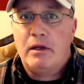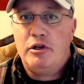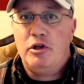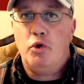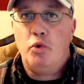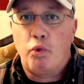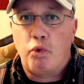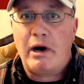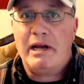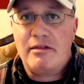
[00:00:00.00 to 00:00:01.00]
to
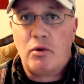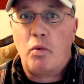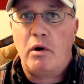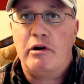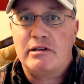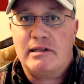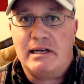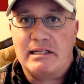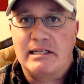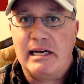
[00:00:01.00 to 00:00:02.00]
write the words
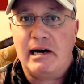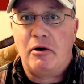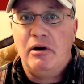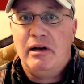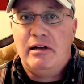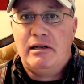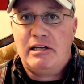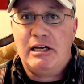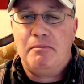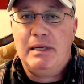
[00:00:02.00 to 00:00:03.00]
that sell to
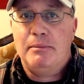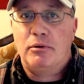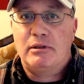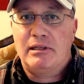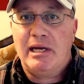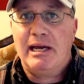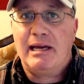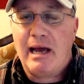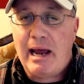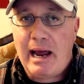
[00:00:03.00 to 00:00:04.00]
get people to take
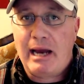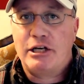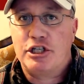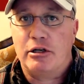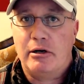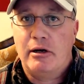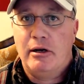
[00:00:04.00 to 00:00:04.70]
action.